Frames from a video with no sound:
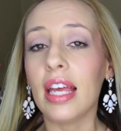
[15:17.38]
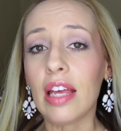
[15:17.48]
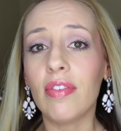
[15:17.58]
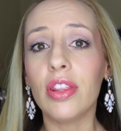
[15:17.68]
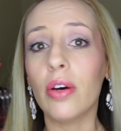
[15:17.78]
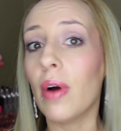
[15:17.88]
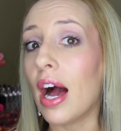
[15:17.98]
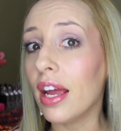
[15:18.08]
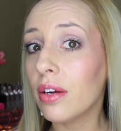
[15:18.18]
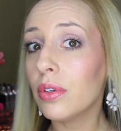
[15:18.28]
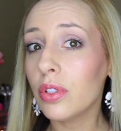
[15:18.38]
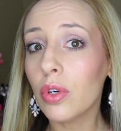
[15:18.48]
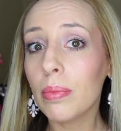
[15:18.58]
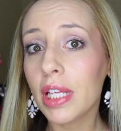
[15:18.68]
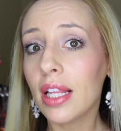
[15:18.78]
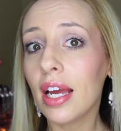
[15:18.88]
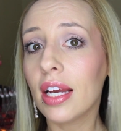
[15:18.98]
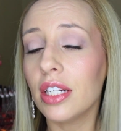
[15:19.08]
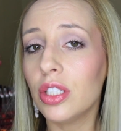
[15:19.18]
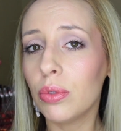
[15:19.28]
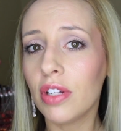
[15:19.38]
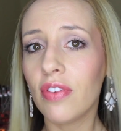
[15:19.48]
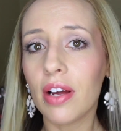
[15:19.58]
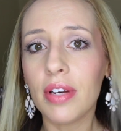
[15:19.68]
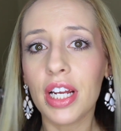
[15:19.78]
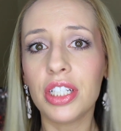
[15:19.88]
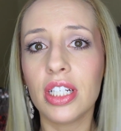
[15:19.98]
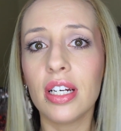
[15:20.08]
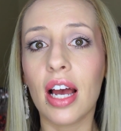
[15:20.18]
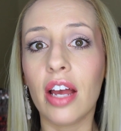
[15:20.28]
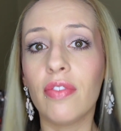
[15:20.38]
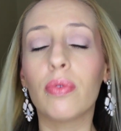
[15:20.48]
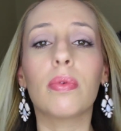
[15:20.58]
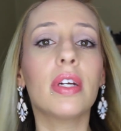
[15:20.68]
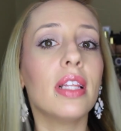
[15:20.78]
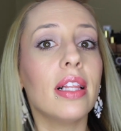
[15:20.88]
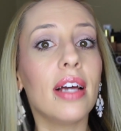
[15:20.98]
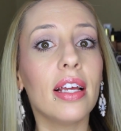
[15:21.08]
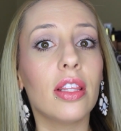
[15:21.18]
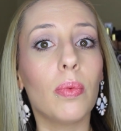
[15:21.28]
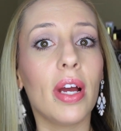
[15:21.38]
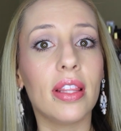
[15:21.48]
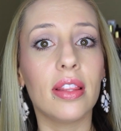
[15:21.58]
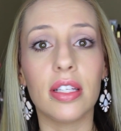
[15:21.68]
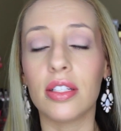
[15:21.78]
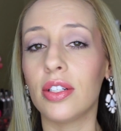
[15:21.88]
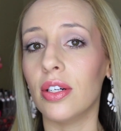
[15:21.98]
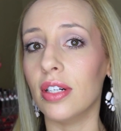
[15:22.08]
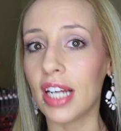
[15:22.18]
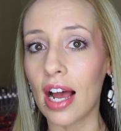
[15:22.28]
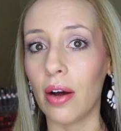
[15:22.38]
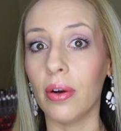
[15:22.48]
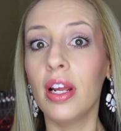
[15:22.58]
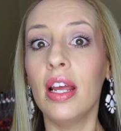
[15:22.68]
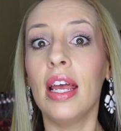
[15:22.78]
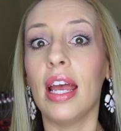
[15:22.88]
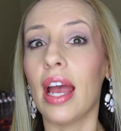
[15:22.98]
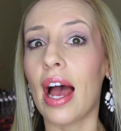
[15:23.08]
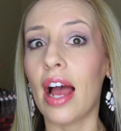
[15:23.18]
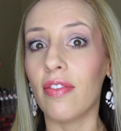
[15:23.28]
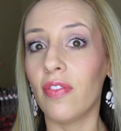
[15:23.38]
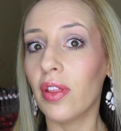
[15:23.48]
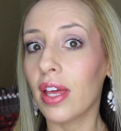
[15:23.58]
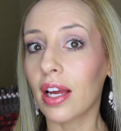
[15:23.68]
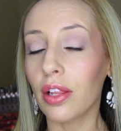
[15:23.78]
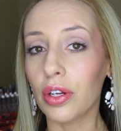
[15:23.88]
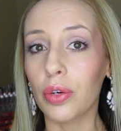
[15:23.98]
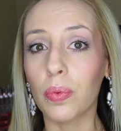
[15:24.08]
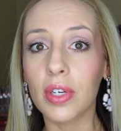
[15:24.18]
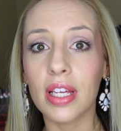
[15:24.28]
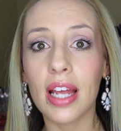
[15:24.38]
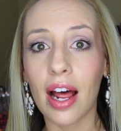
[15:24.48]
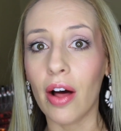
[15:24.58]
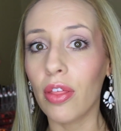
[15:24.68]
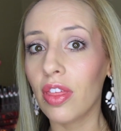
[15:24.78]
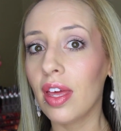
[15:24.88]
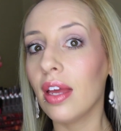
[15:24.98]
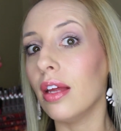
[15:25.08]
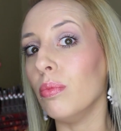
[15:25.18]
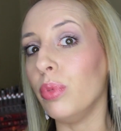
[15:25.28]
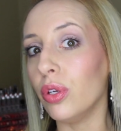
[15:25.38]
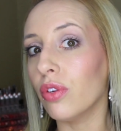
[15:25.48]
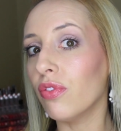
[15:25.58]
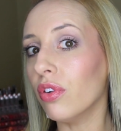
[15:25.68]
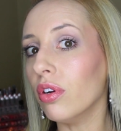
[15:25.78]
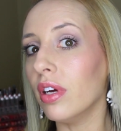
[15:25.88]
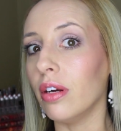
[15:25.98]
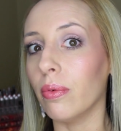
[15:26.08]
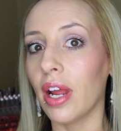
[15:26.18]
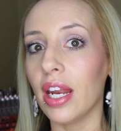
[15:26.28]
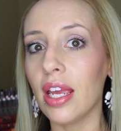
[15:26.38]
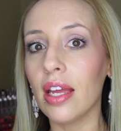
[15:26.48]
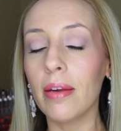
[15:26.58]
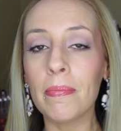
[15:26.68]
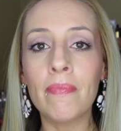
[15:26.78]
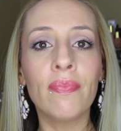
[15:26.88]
even though I don't normally like a dewy foundation, I really like the way that this turned out. I feel like I look really healthy and beautiful and radiant.